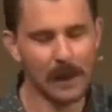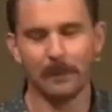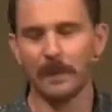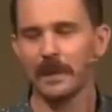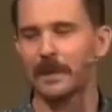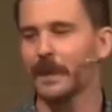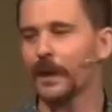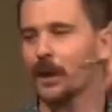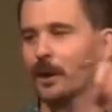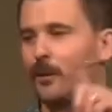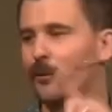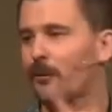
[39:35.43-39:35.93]

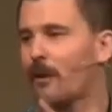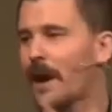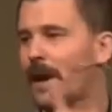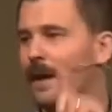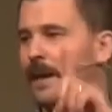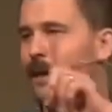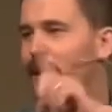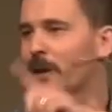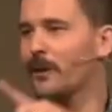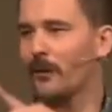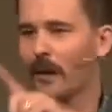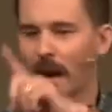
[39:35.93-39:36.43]
but the
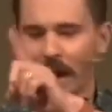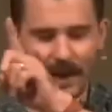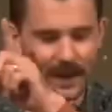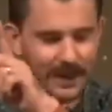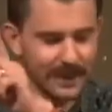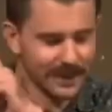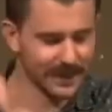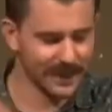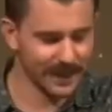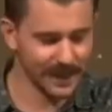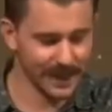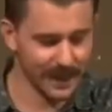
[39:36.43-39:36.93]
greater
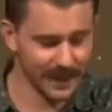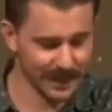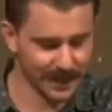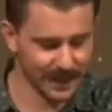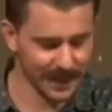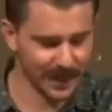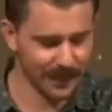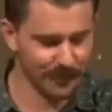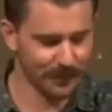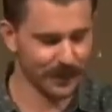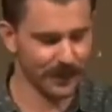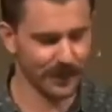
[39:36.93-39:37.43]
grace is
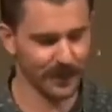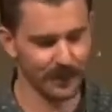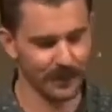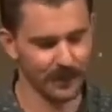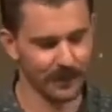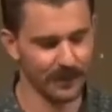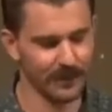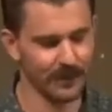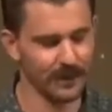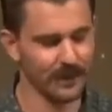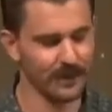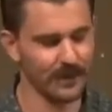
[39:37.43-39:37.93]

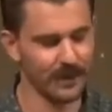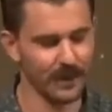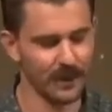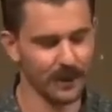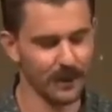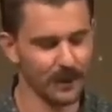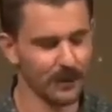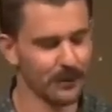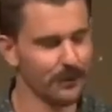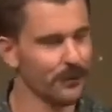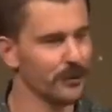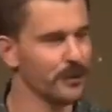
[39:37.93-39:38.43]
given
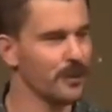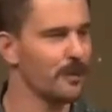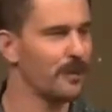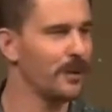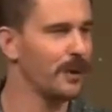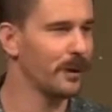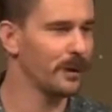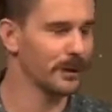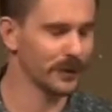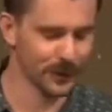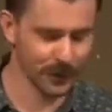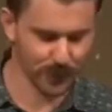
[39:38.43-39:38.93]
through the
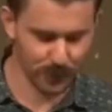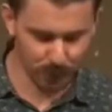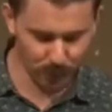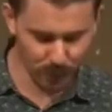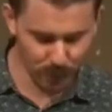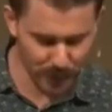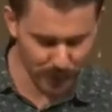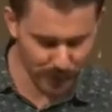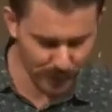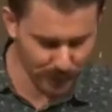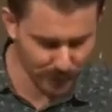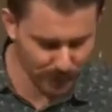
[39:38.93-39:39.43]
person
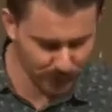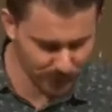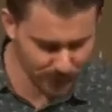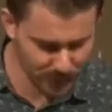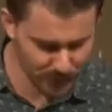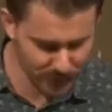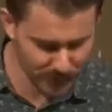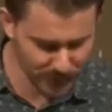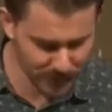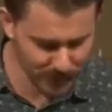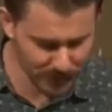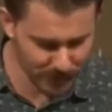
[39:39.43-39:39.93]
and work of
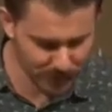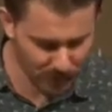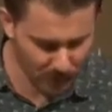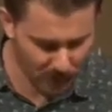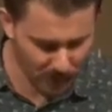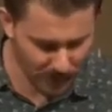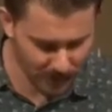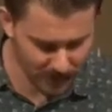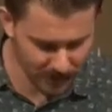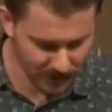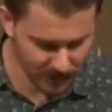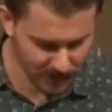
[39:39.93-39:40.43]
Jesus
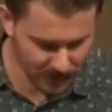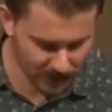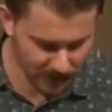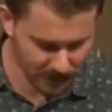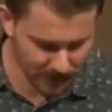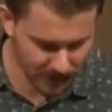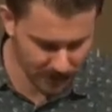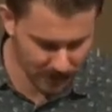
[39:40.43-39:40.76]
Christ.